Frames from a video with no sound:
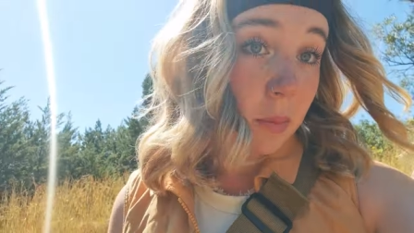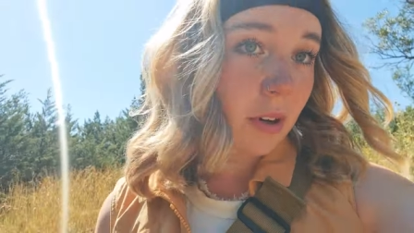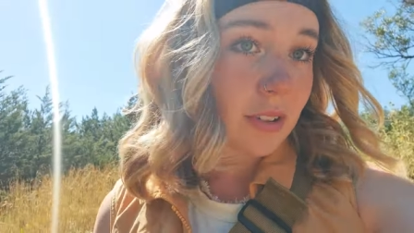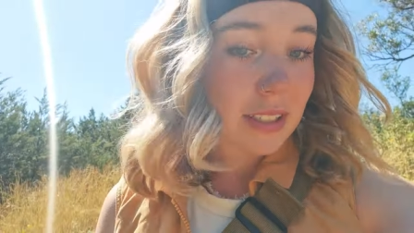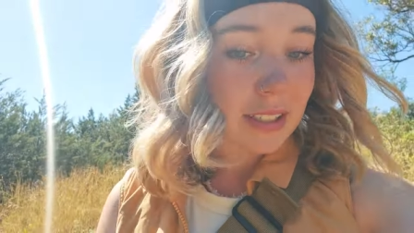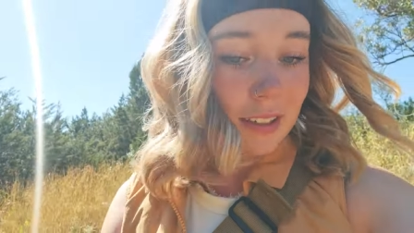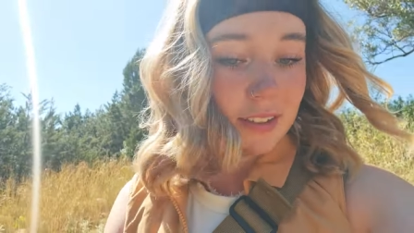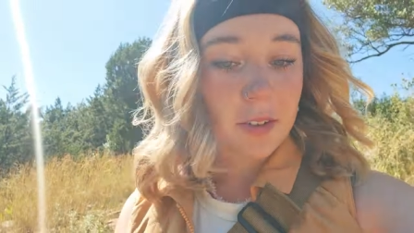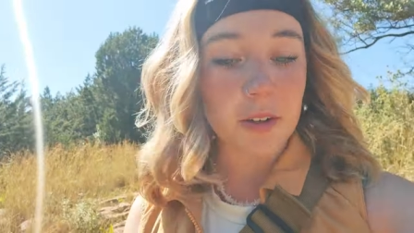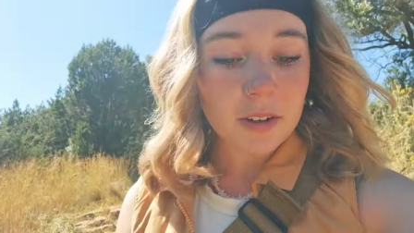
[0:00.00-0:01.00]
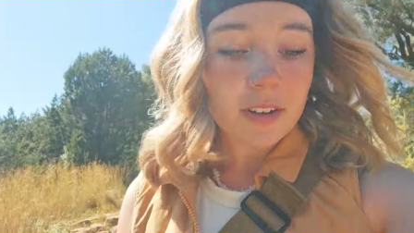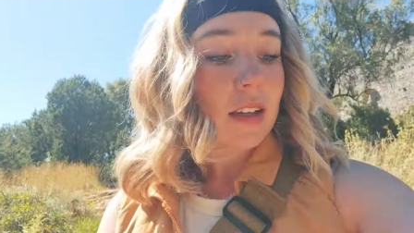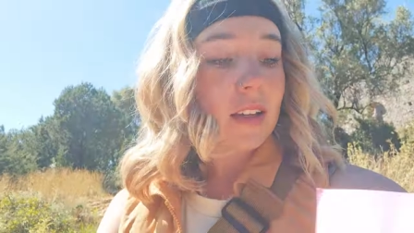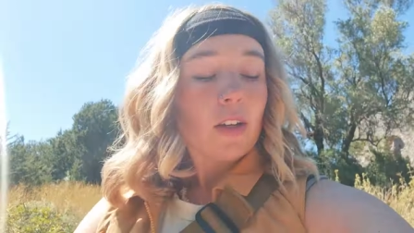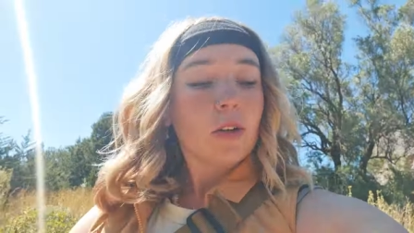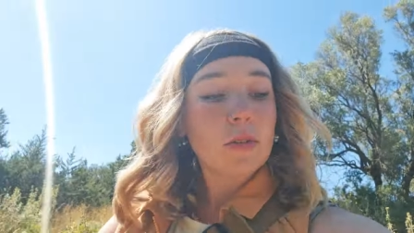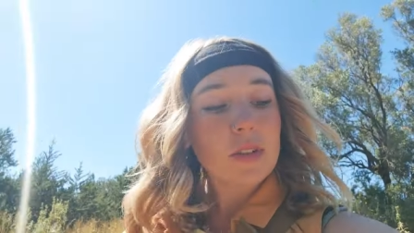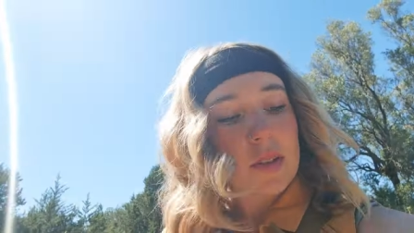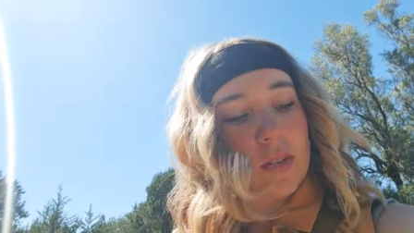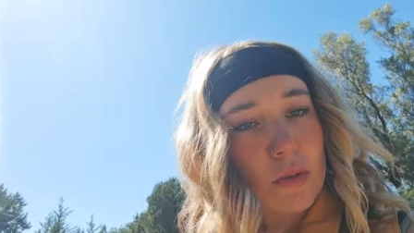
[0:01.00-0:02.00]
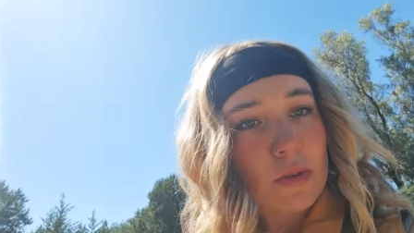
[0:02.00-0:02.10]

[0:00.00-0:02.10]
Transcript: boat to let us know. Oh, this is,